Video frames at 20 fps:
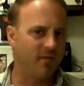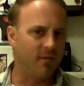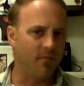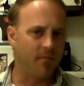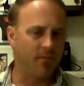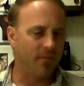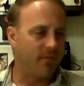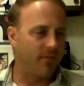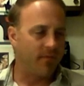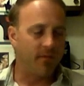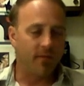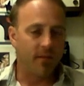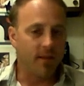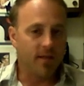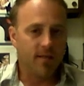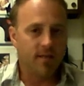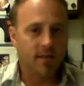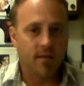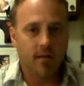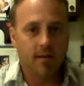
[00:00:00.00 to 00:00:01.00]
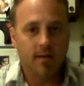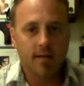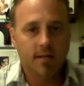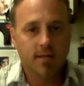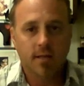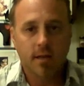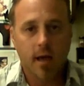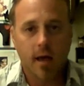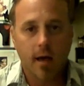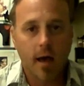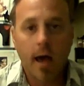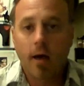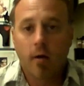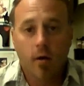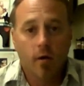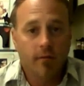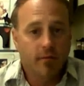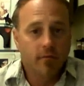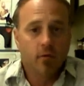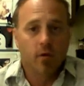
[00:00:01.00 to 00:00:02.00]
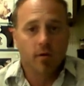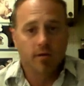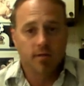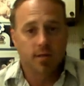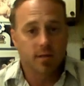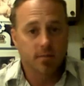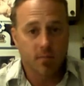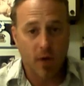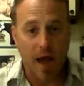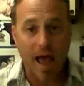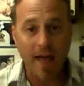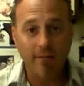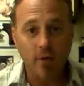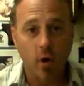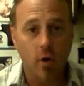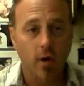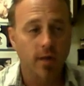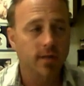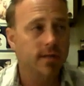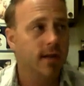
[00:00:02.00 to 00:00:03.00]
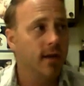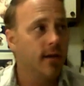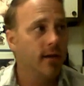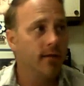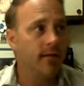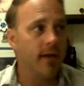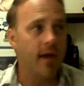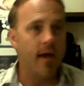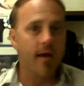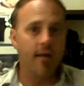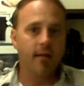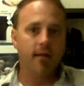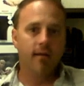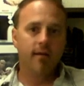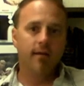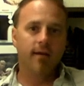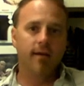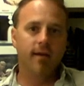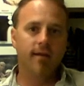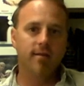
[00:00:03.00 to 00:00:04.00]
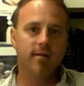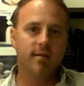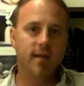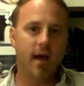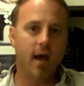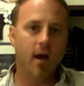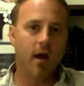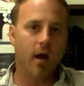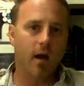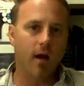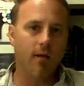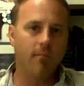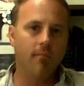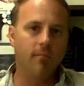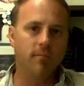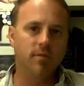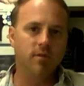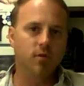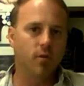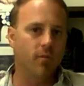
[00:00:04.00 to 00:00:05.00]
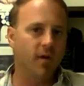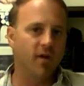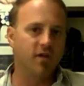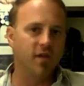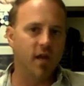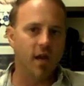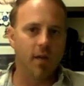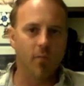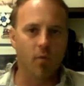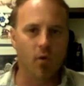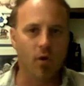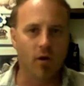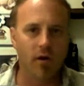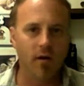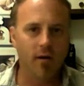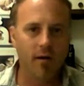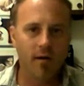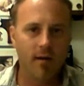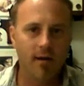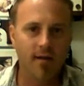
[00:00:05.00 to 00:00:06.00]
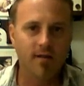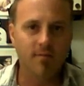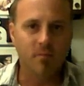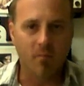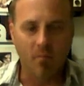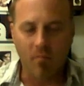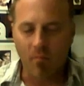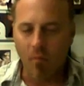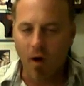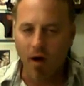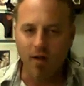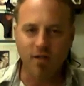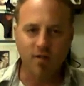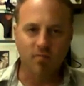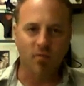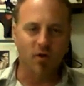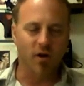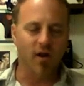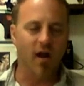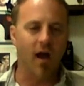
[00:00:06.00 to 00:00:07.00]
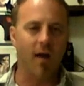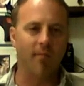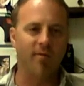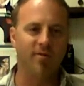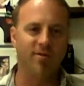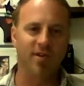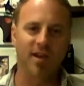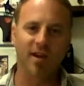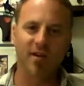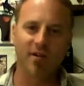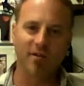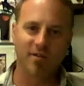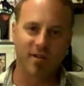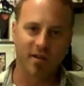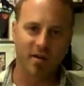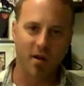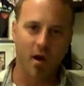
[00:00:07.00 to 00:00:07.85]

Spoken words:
the at least I don't know if you noticed this, but I've noticed that it's not so much anymore. It's much more common to hear